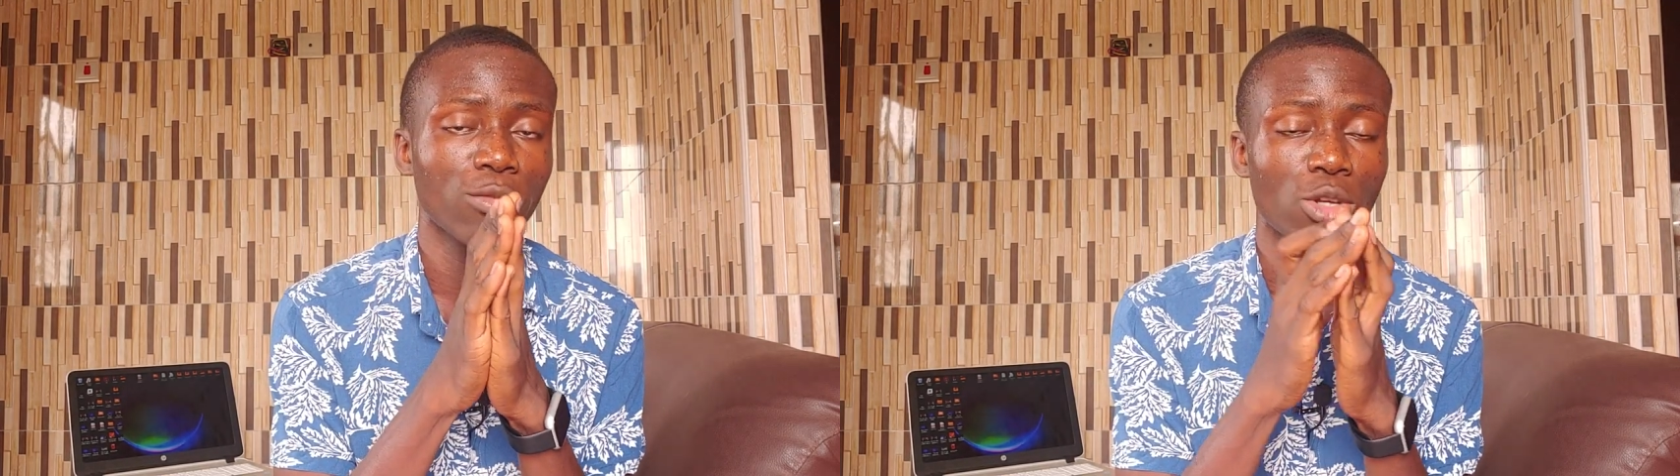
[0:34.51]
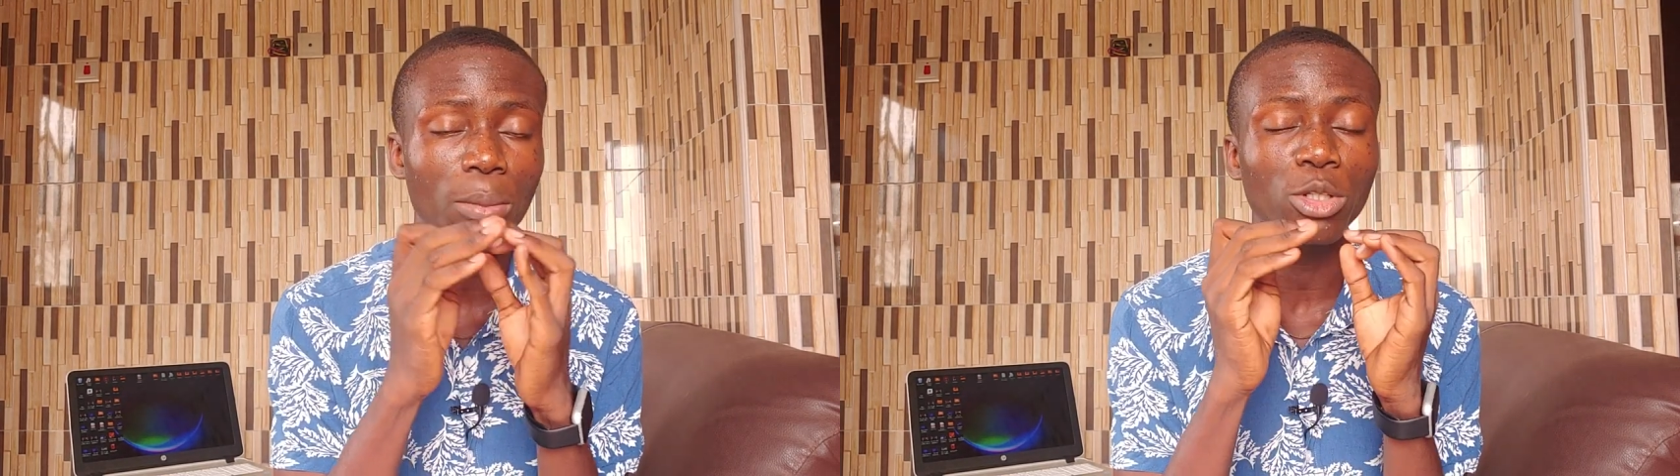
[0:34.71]

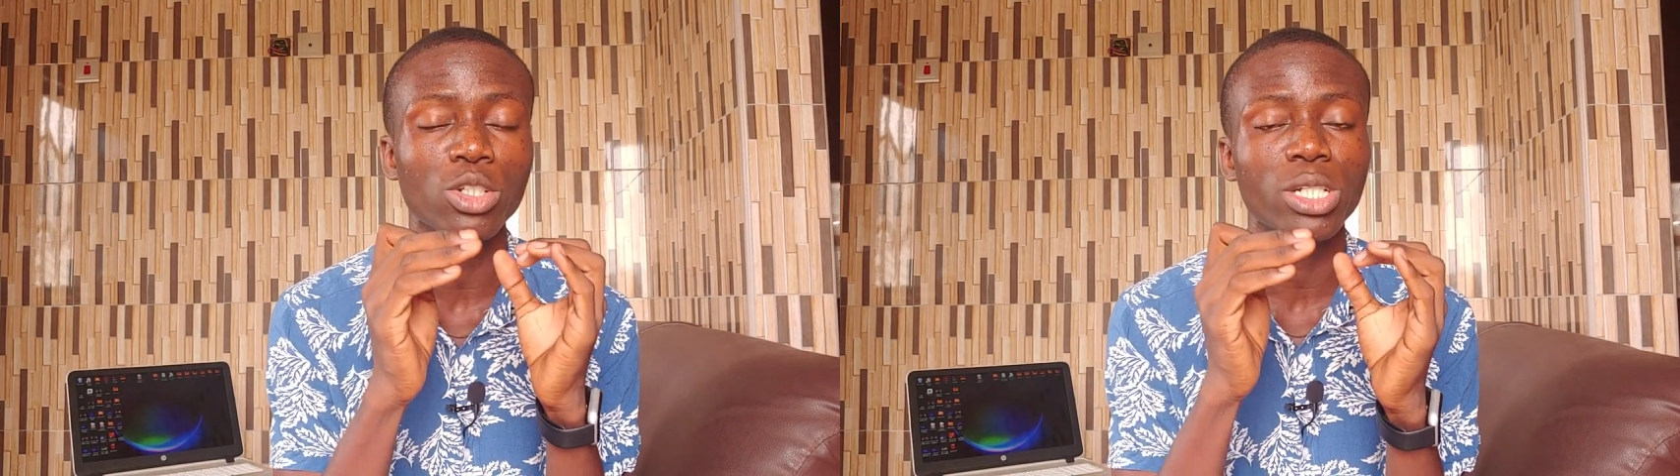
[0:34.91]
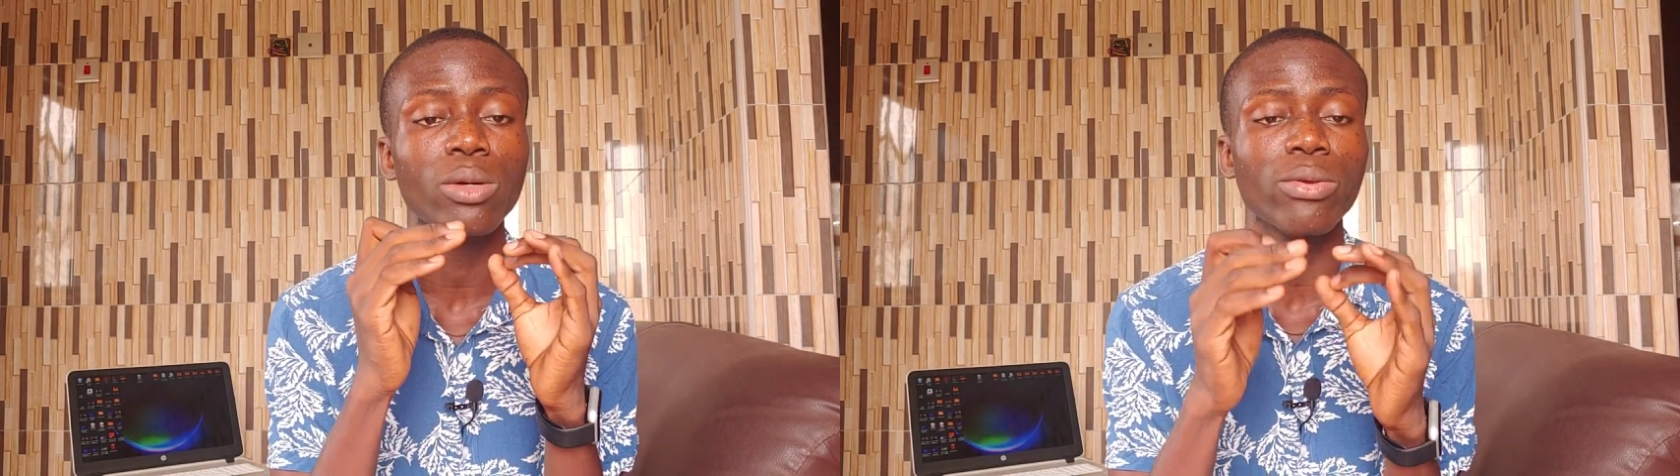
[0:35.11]
So I'm going to
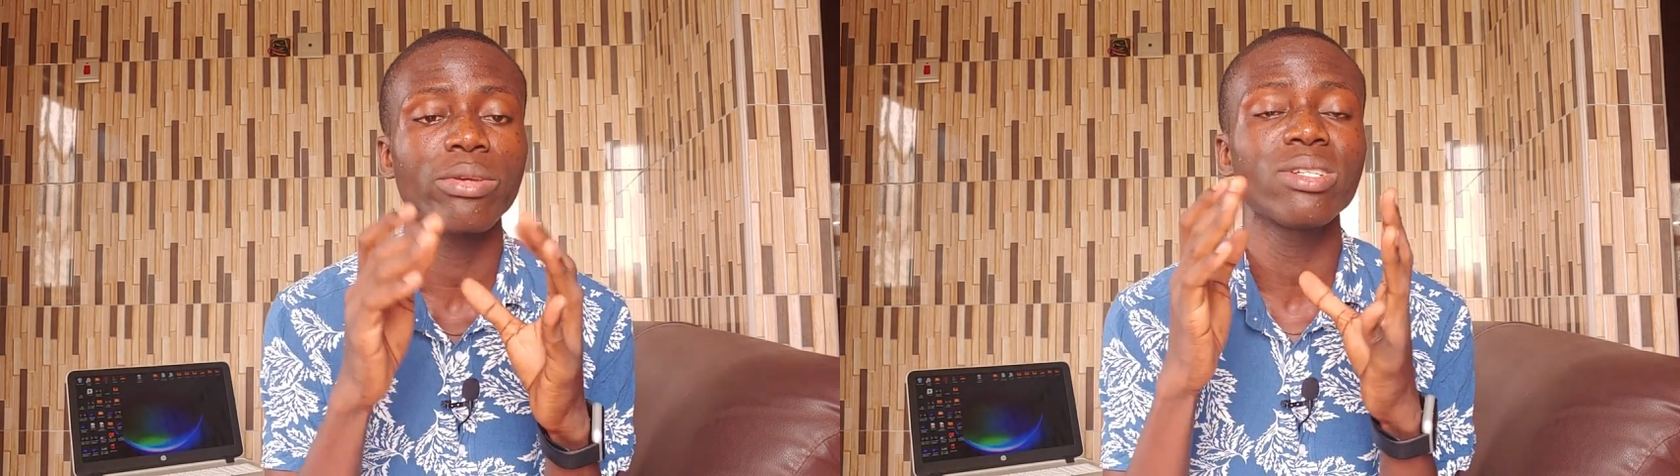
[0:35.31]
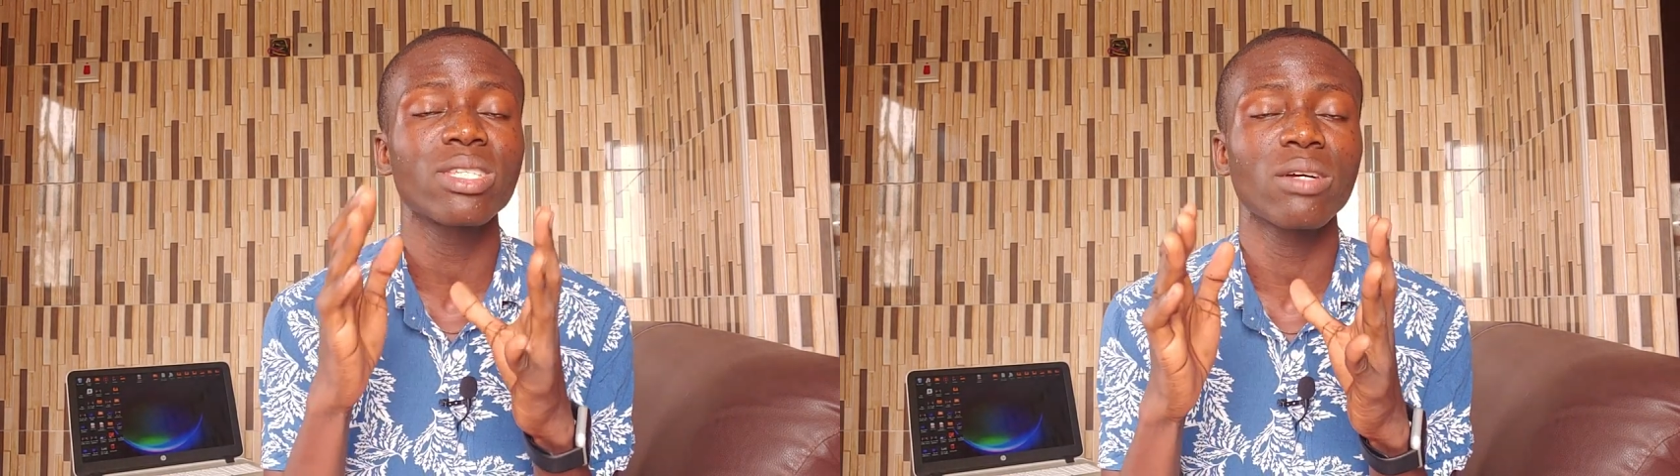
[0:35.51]
share with
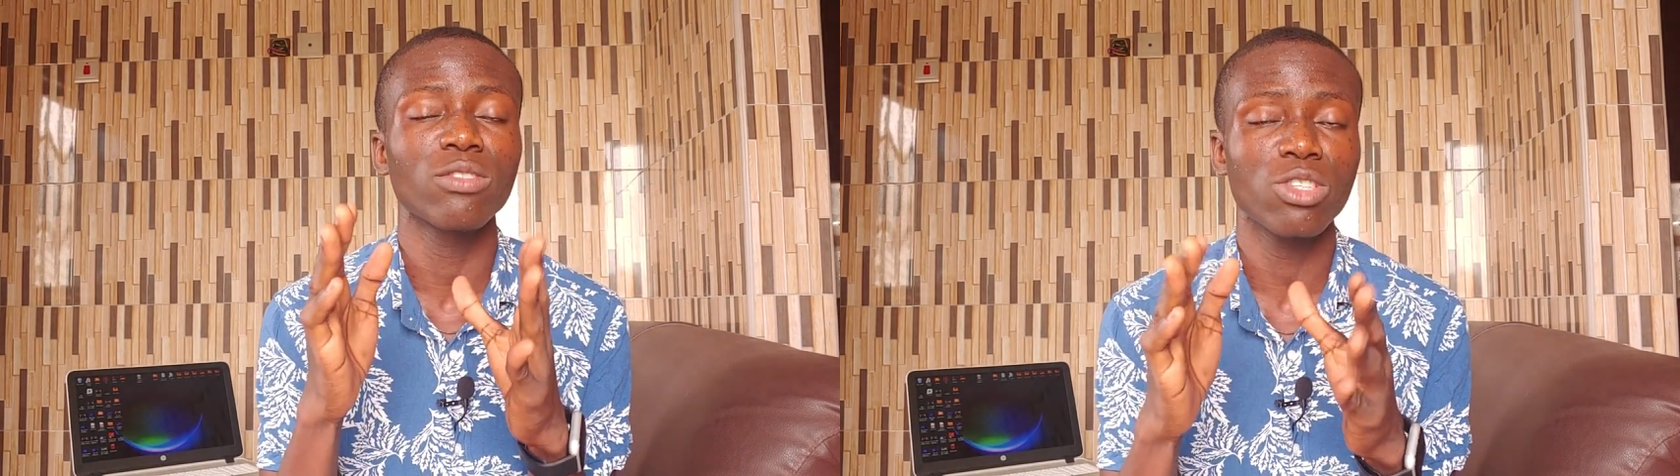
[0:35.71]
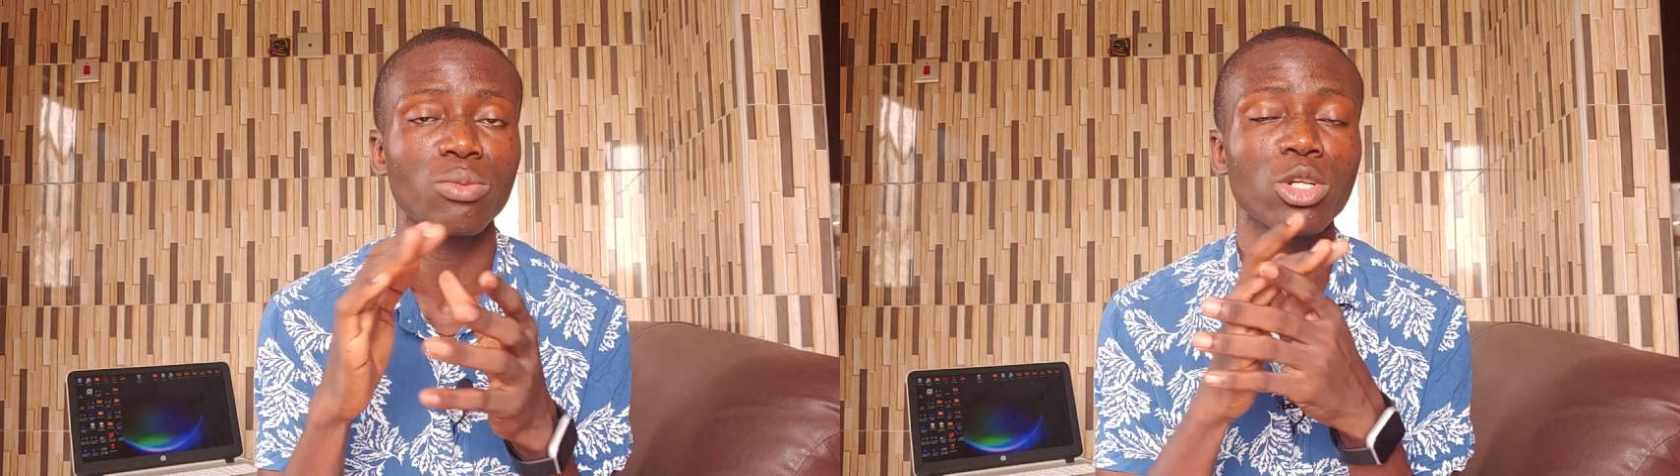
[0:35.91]
you these seven
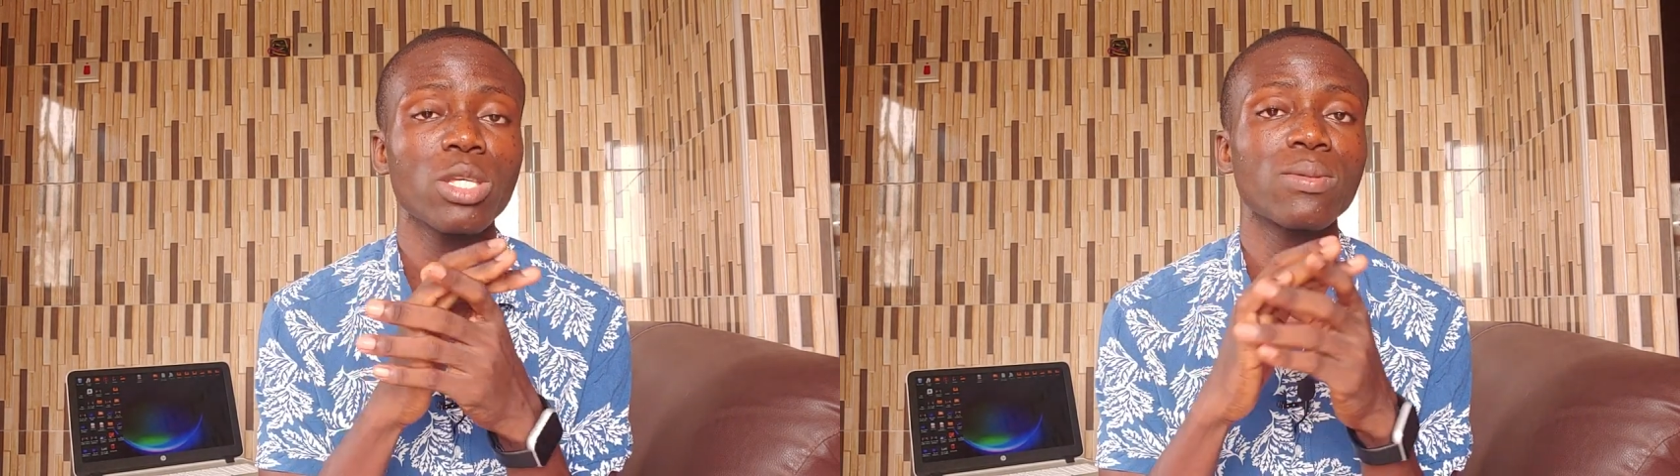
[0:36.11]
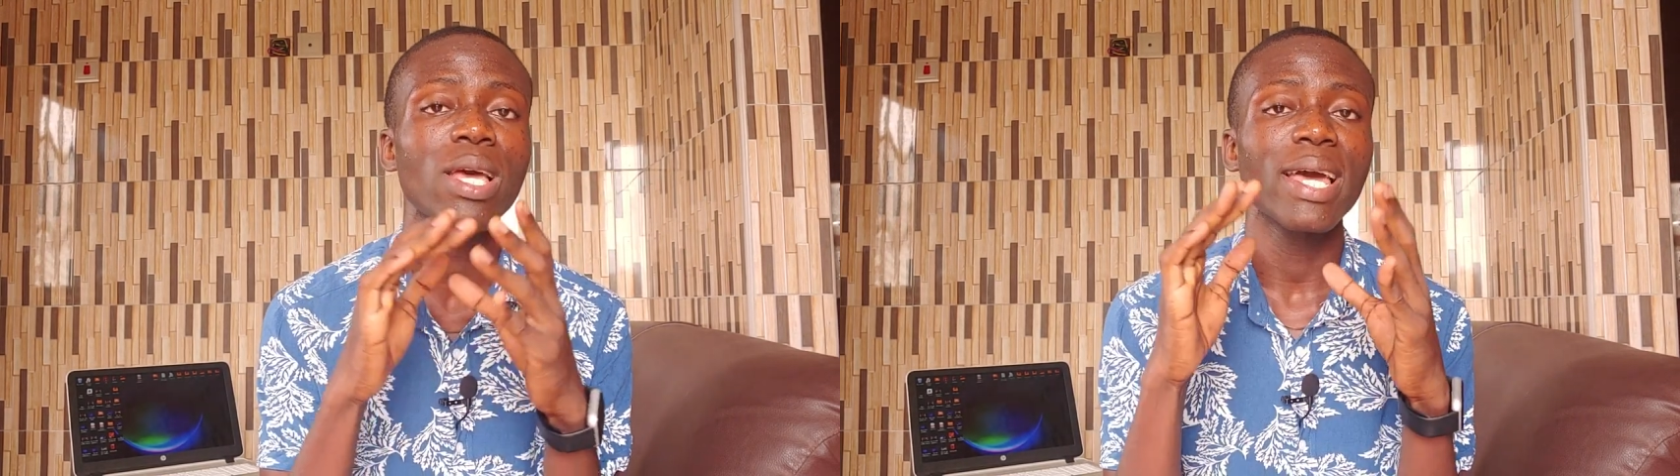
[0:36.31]
simple tips